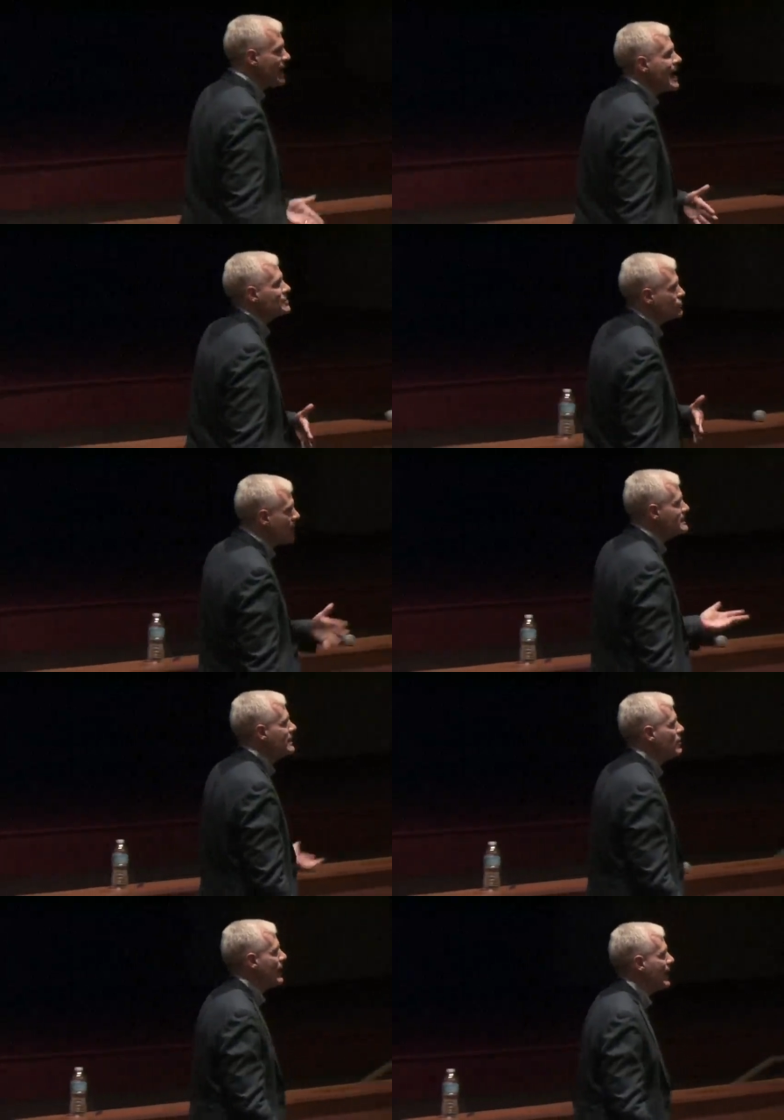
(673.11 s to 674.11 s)
Yes, grades can
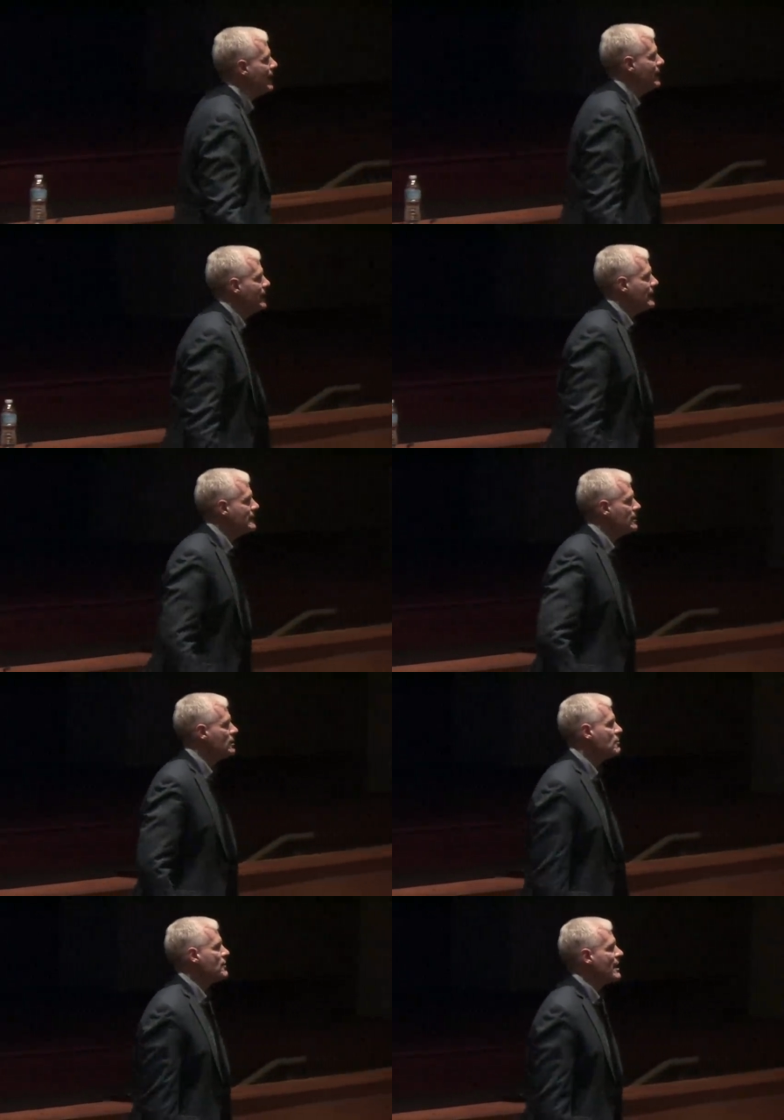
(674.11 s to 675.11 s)
get in the way. Can they
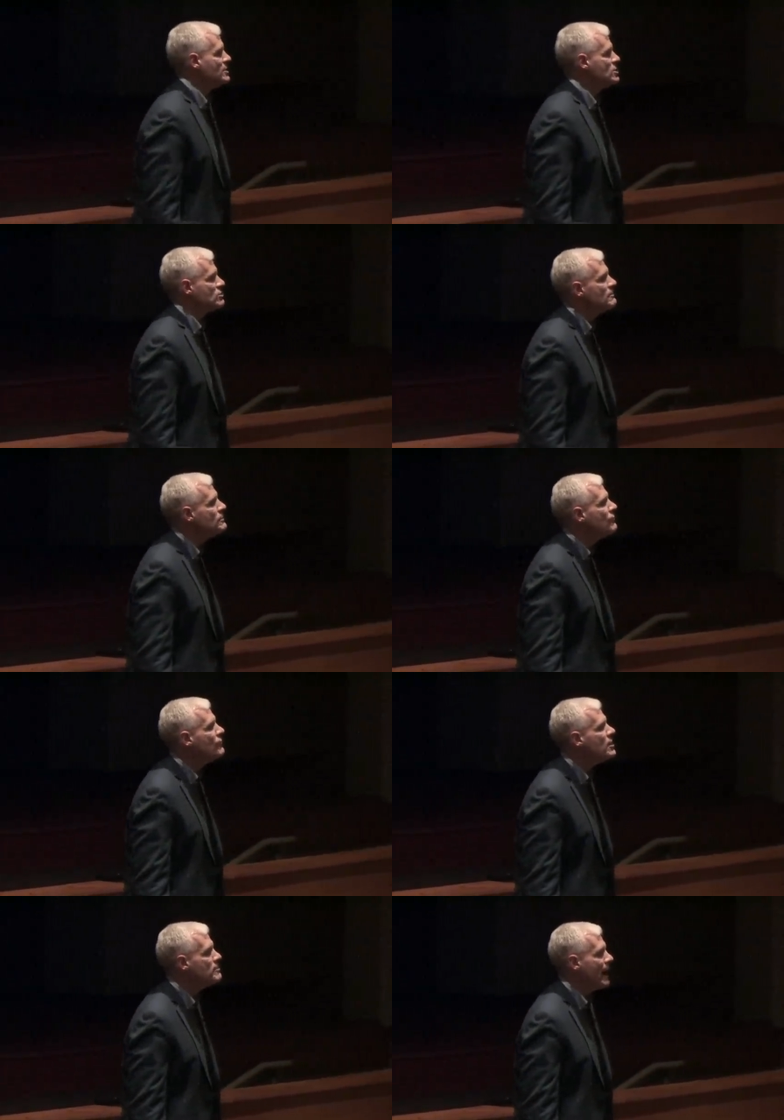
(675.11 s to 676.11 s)
learn without descriptive
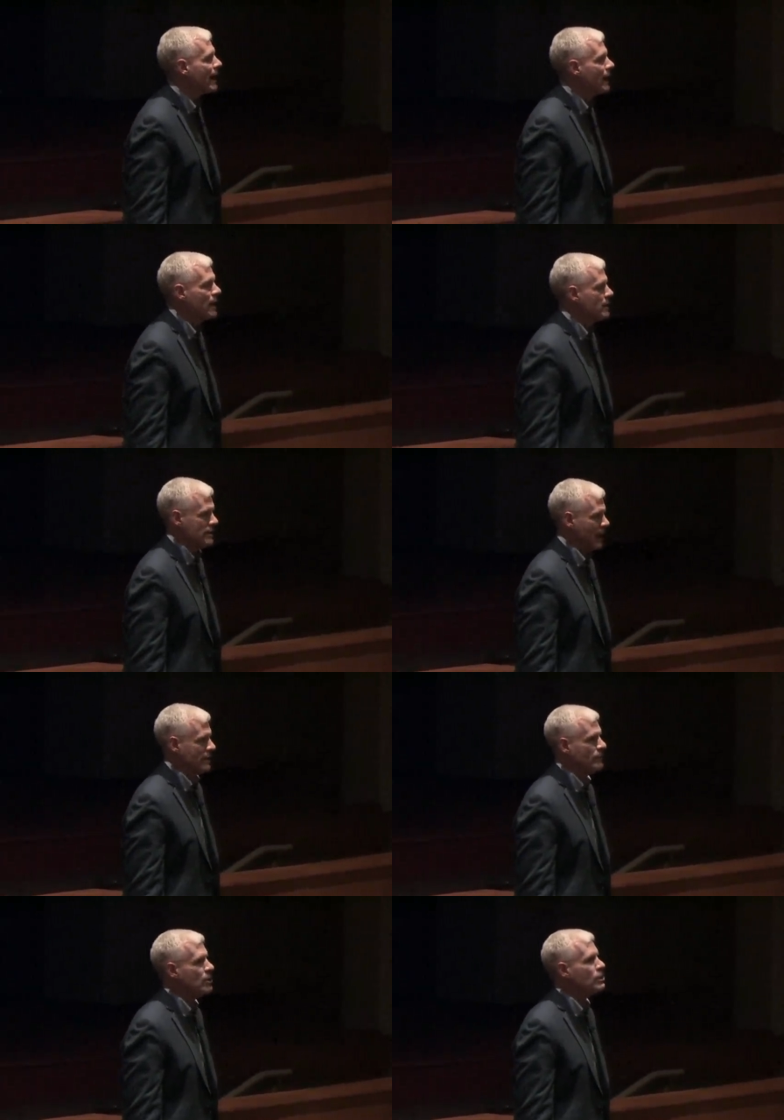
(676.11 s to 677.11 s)
feedback? Not
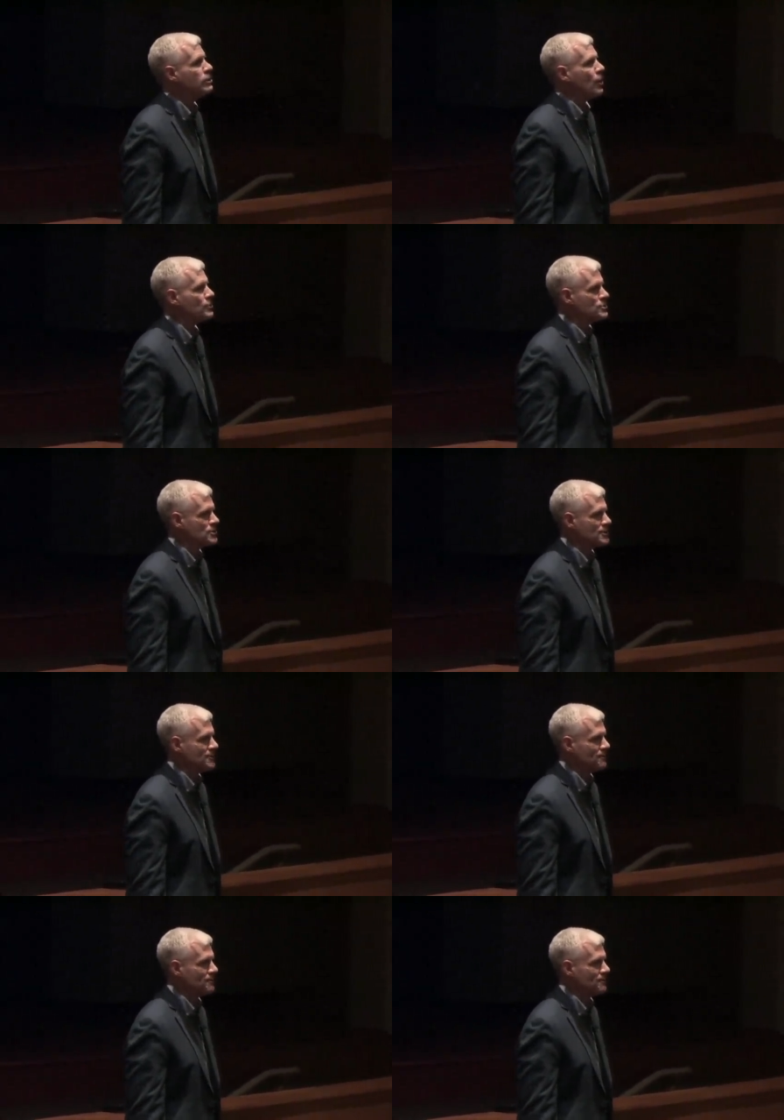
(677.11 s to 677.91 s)
even close.